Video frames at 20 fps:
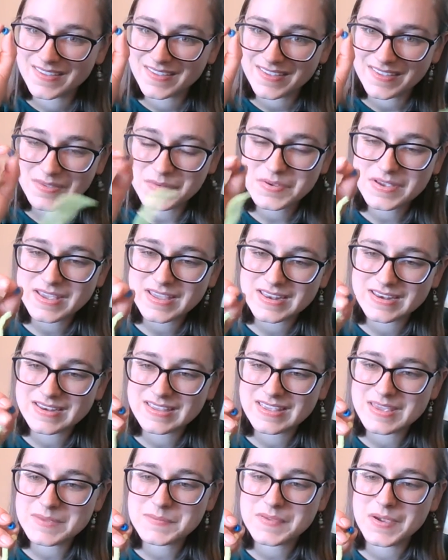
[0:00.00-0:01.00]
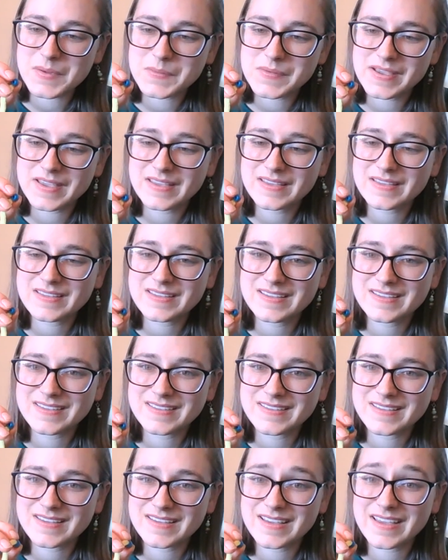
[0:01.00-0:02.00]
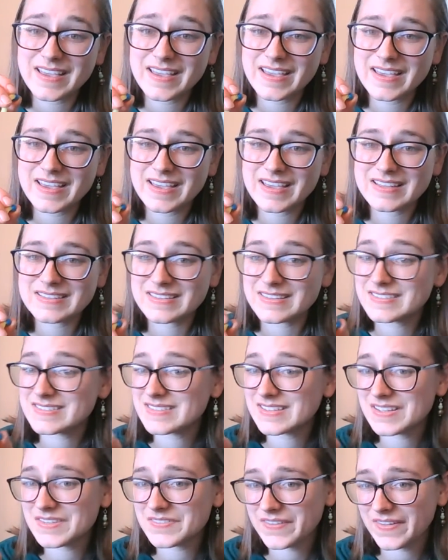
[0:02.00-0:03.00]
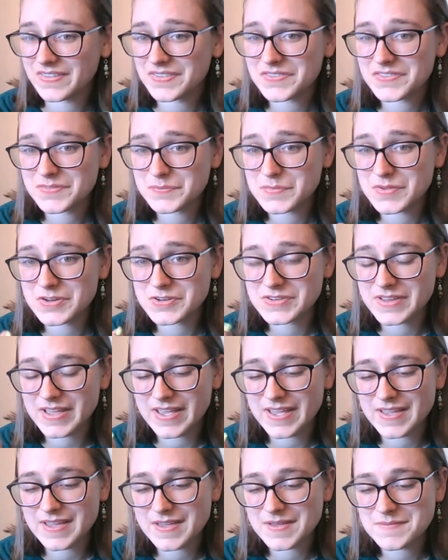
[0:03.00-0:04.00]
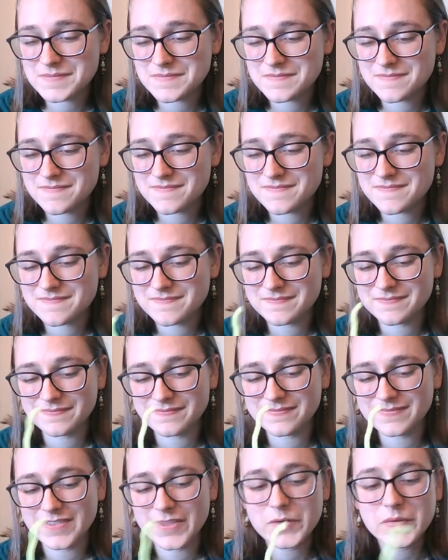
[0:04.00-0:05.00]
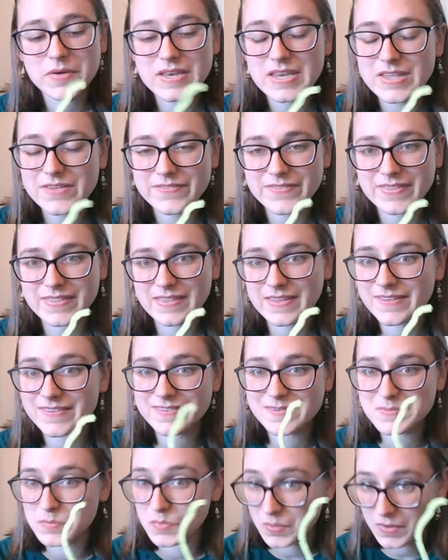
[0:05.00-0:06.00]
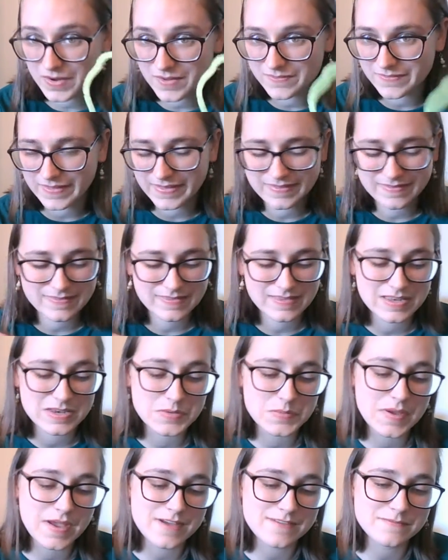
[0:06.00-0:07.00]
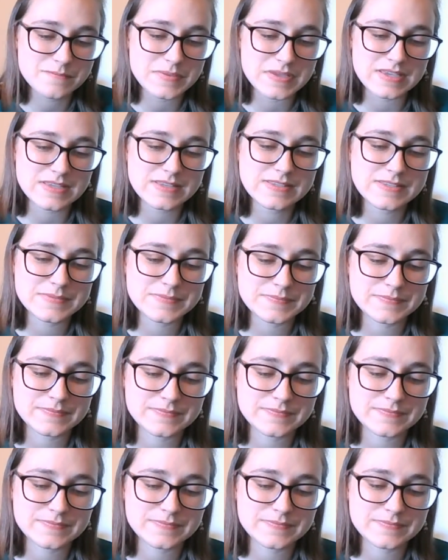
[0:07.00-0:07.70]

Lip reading: You can keep going and listing events from your day. You can even list more events than you have beads.